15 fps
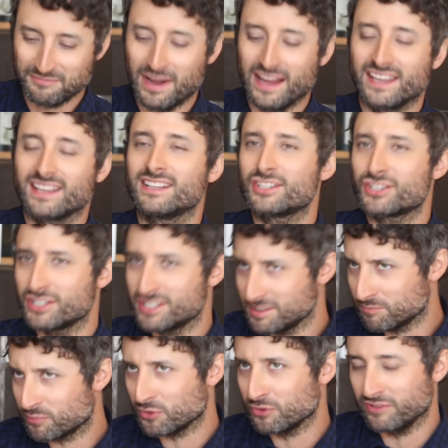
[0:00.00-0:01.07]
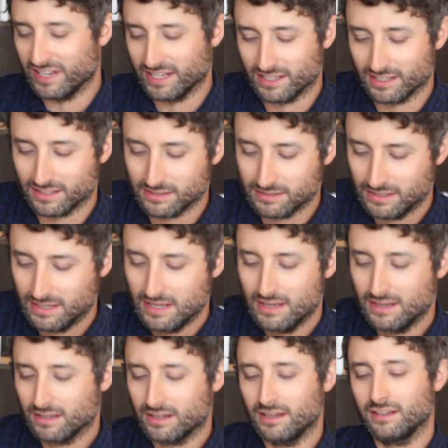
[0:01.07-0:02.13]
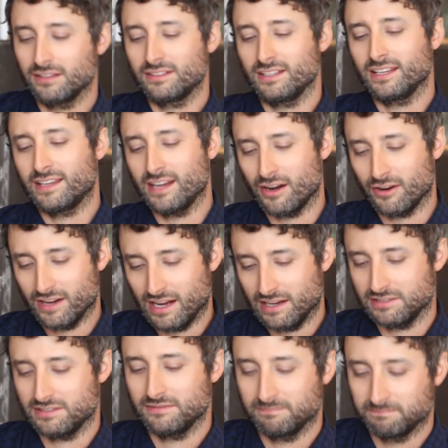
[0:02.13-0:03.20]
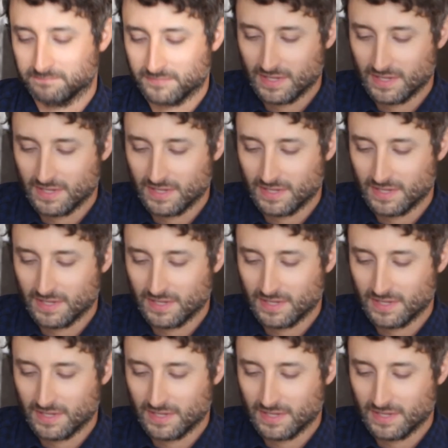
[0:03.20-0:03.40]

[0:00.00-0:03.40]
My English is improving. Okay, take care, guys.